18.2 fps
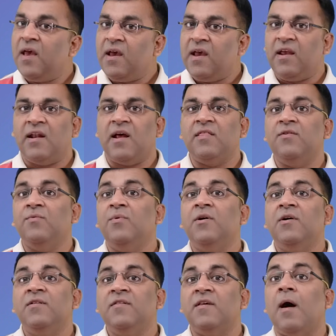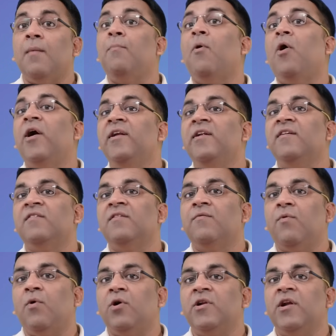In other words, a point is
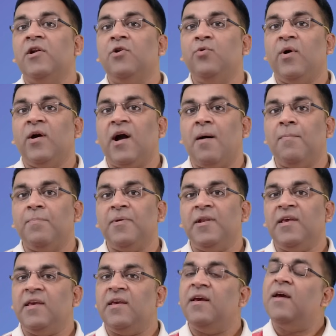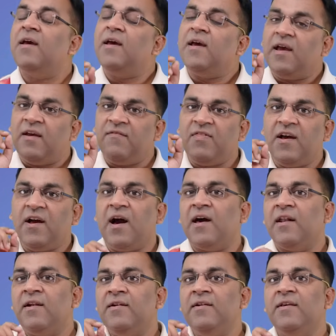awarded to a company if the
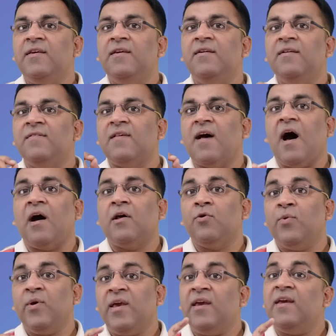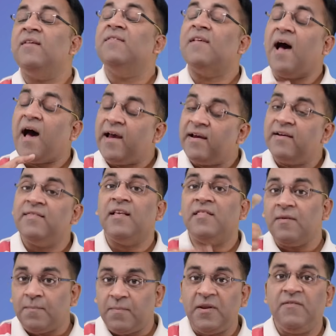current year's ROA is higher
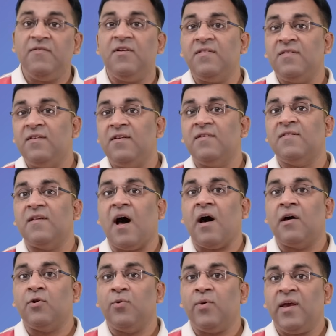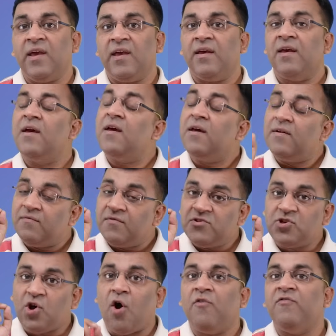than the previous year's ROA,
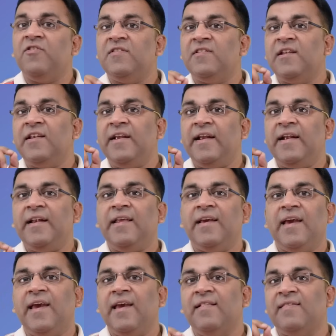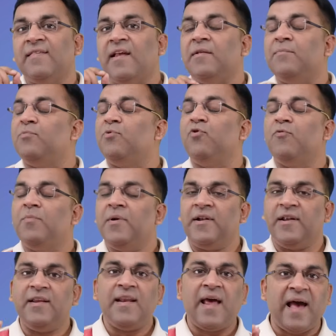which obviously indicates an
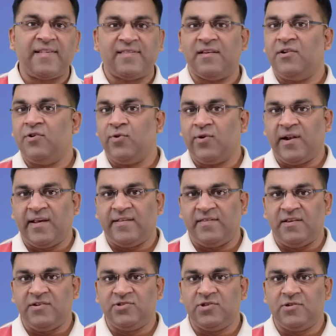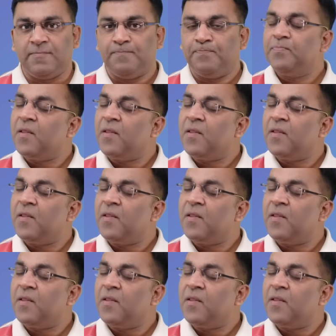improvement in asset utilization.